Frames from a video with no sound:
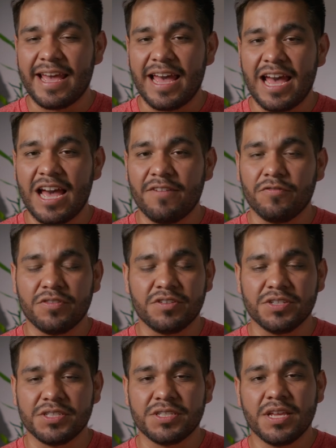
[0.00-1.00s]
half with
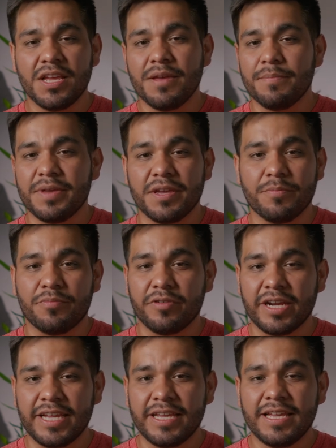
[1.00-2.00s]
just me and
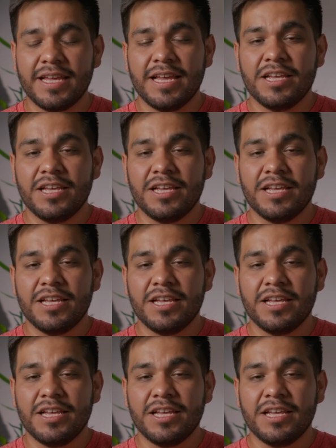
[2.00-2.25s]
Bree,